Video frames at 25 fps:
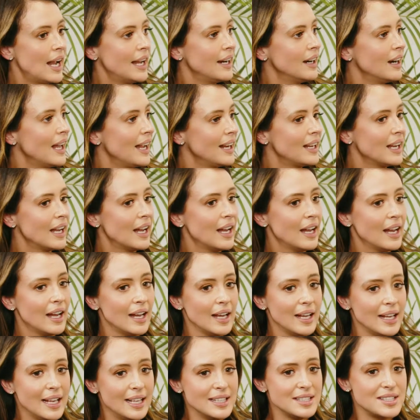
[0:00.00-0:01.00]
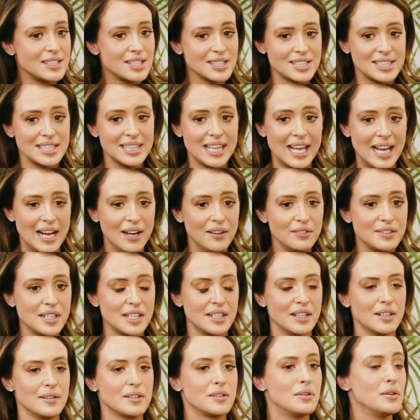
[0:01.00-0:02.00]
And like he's just left
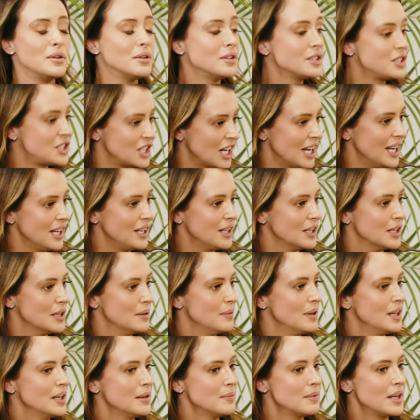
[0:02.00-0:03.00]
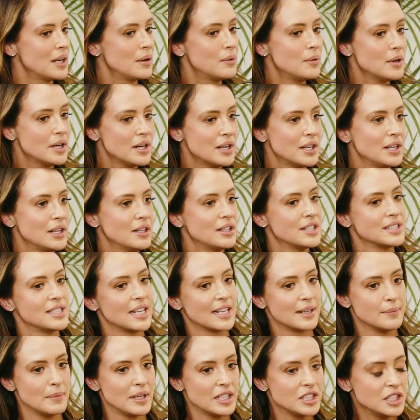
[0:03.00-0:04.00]
and I called Jacob and I'm like, where are you? And he's
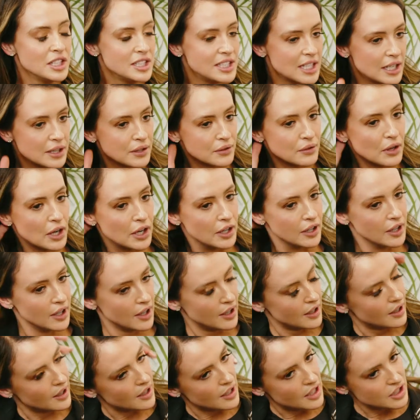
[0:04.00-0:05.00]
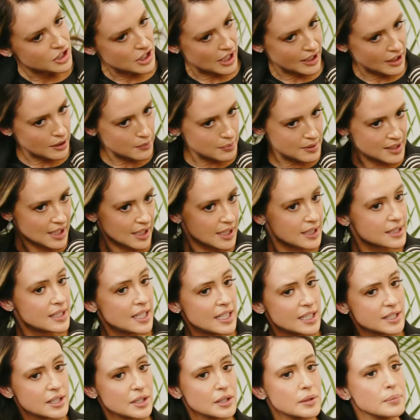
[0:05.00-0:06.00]
like, I'm actually down the road. Jacob said
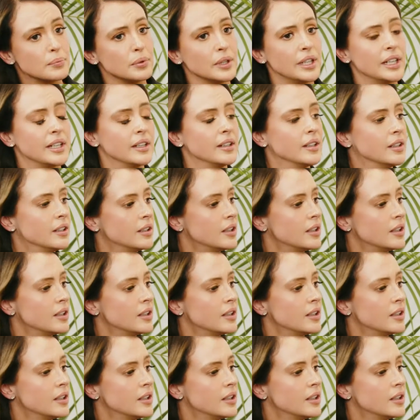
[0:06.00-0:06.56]
he's going to bring